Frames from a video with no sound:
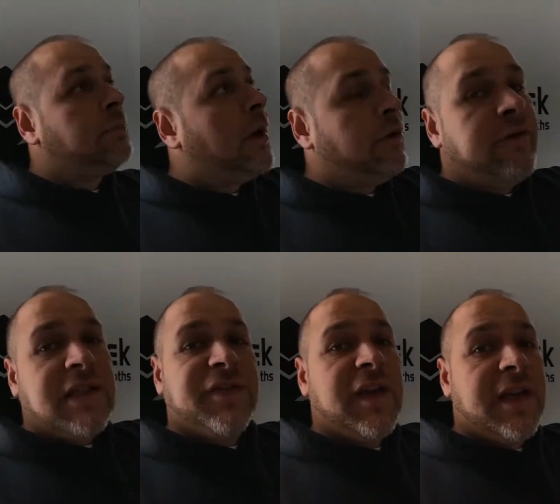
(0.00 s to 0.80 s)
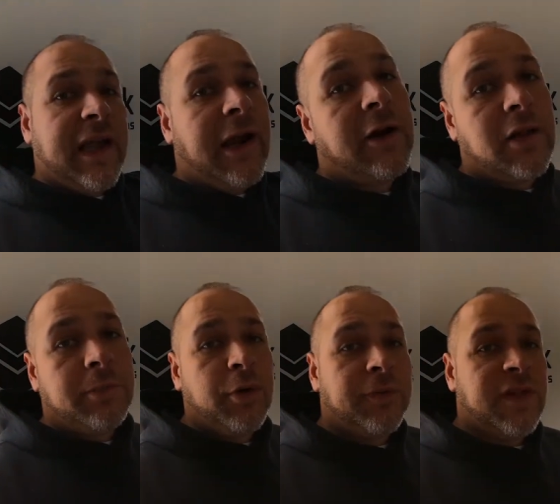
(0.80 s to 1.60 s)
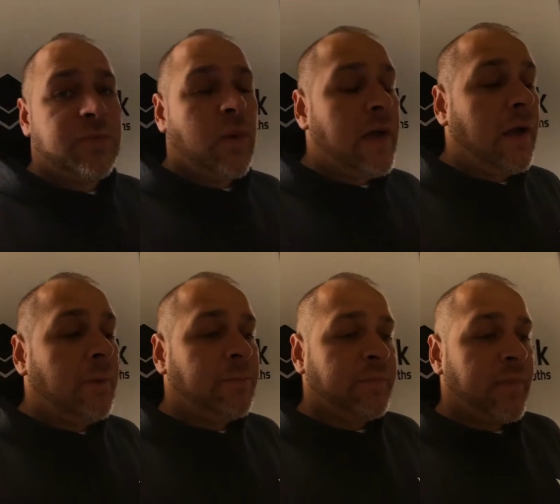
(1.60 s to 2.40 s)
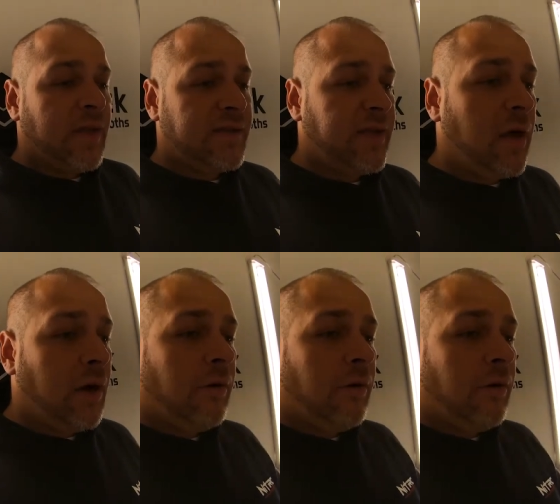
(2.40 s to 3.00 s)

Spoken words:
motor that's feeding air into the booth as well. So